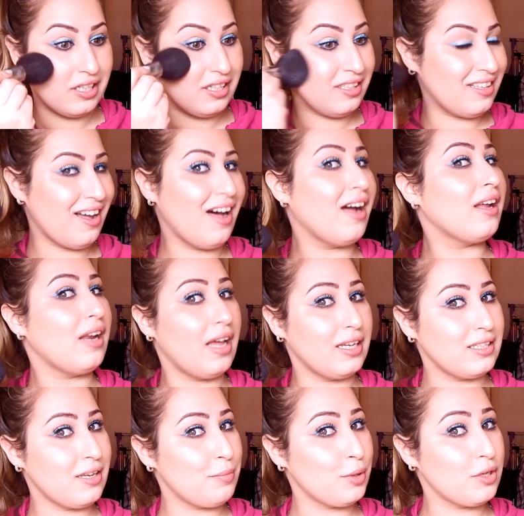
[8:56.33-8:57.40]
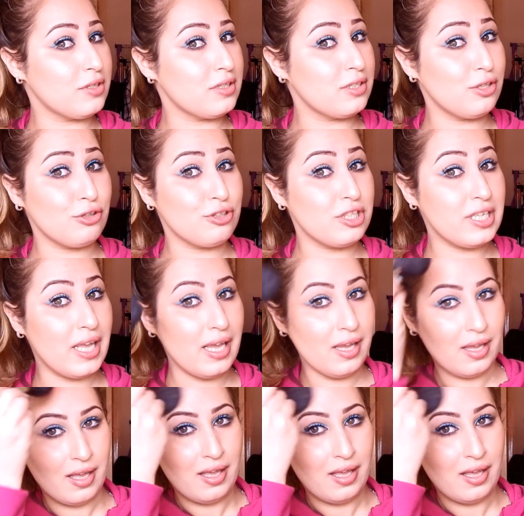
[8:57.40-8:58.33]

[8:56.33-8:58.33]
need a highlighter because you could see